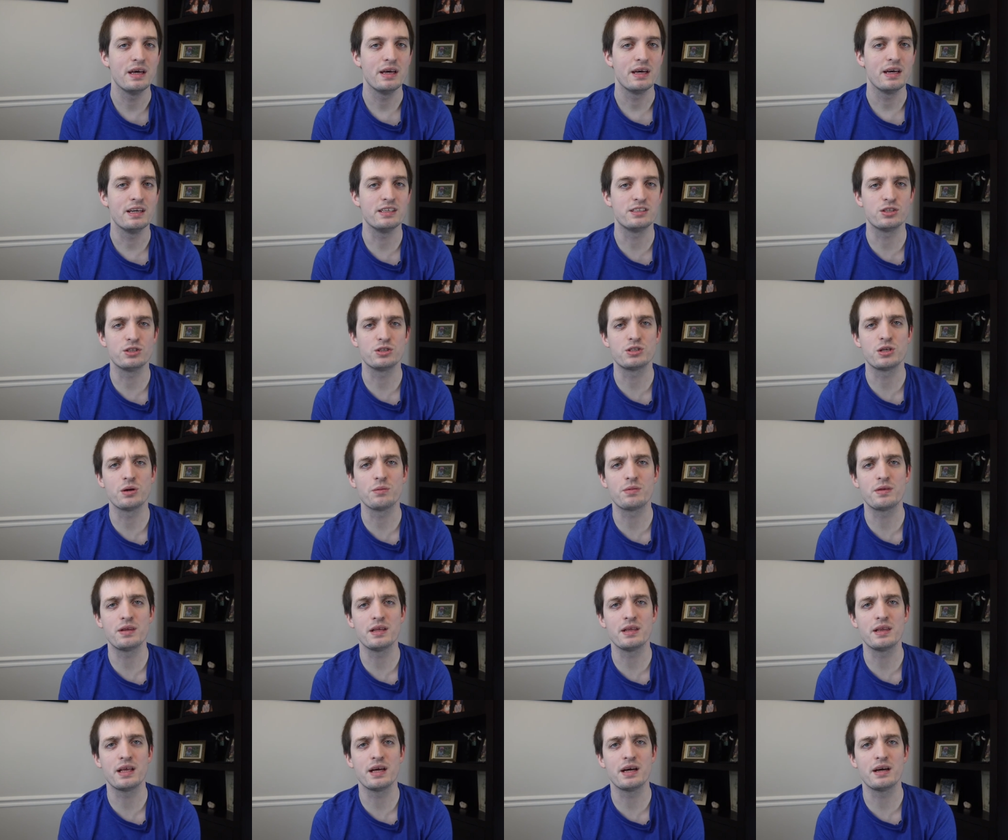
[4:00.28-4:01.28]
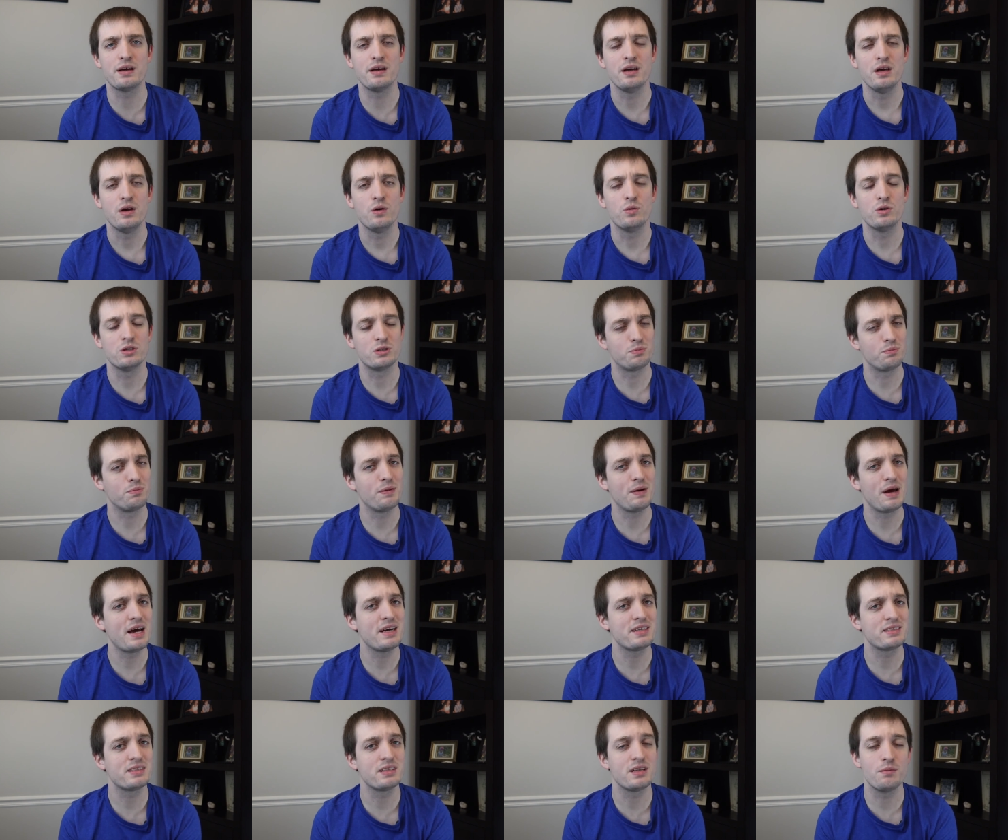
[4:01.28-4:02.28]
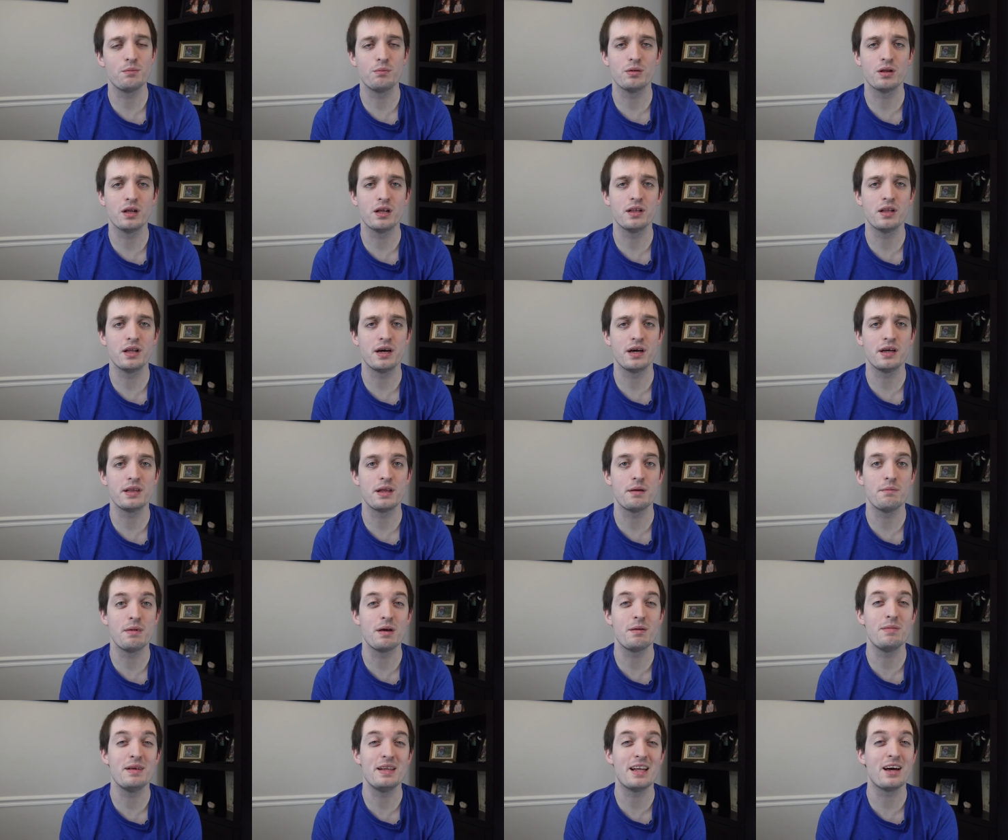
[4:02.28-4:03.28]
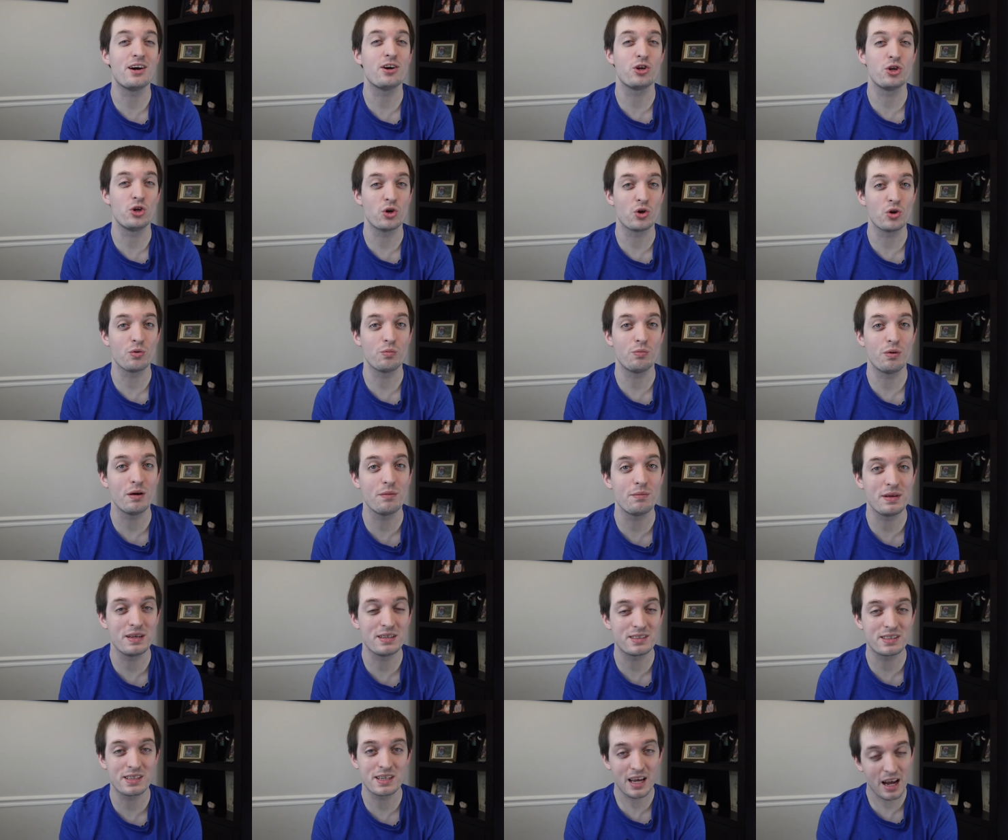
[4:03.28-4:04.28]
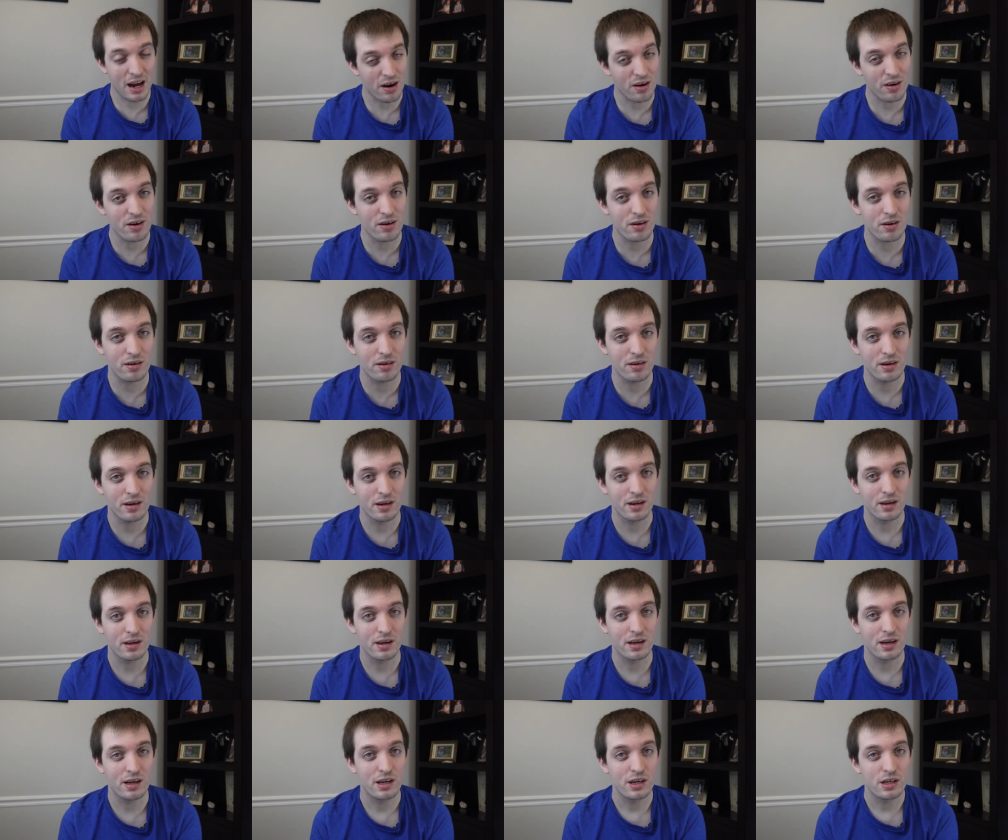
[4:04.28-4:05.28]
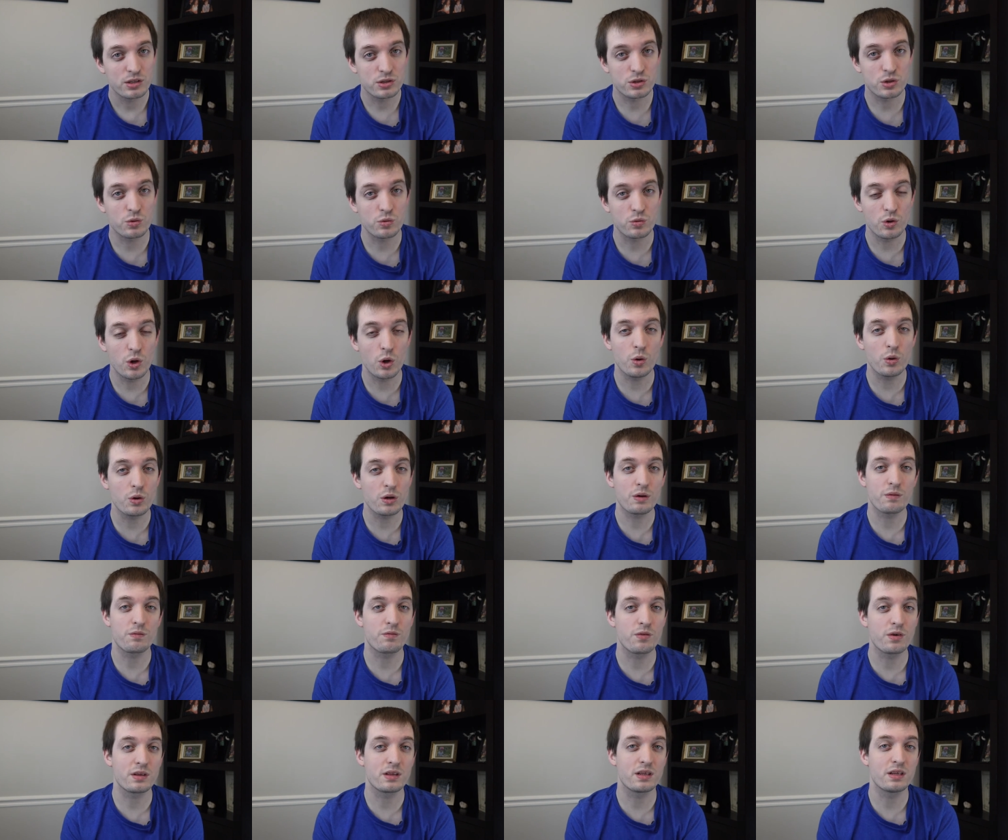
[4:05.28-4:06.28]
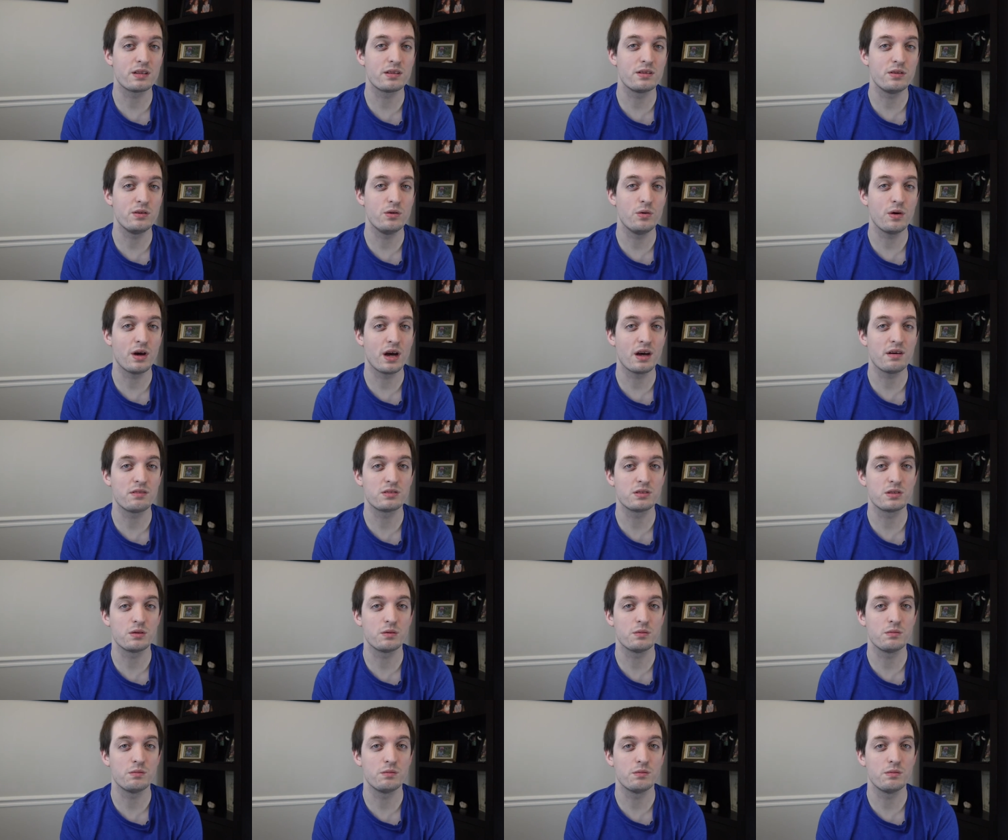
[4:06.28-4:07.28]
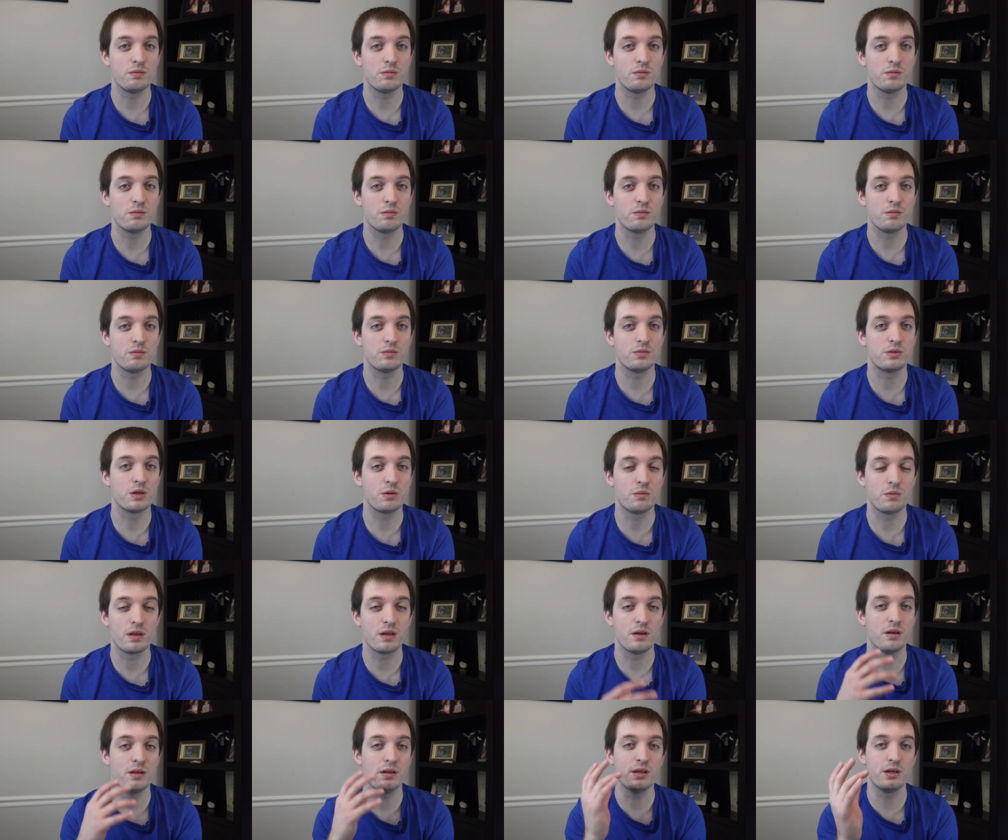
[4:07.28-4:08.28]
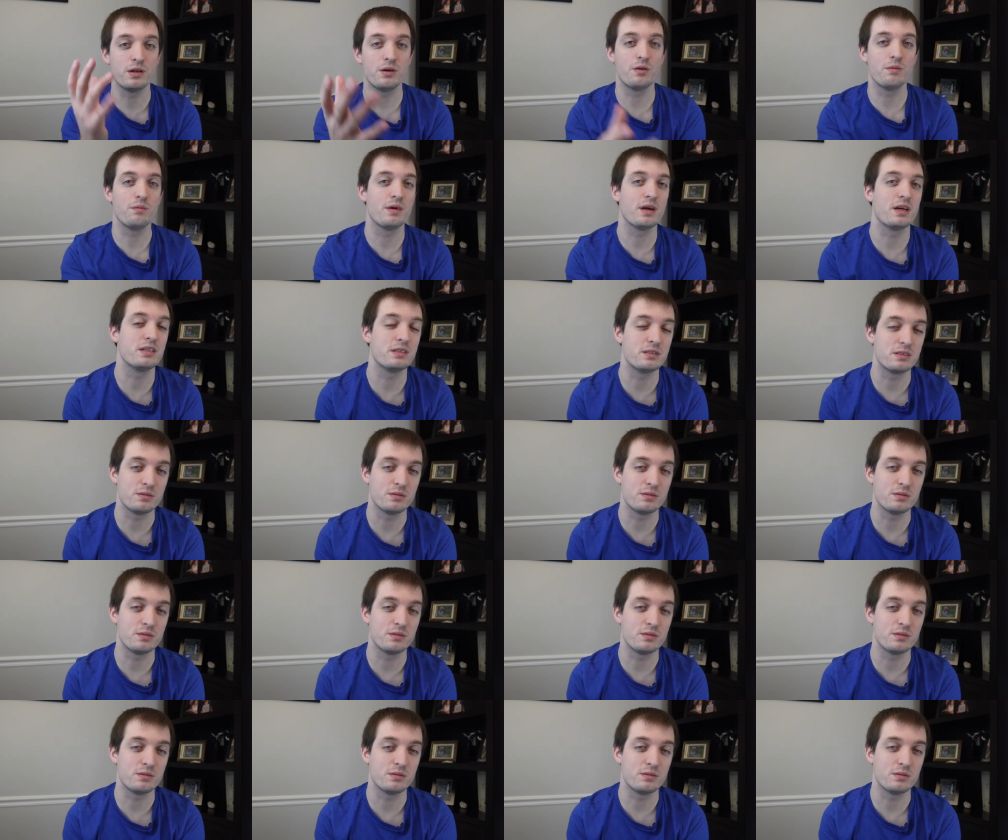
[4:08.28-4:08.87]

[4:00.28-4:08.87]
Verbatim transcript: Is there something that was passed in the bloodline that maybe now your puppy is a carrier? So knowing up front that you have some some of the litter mates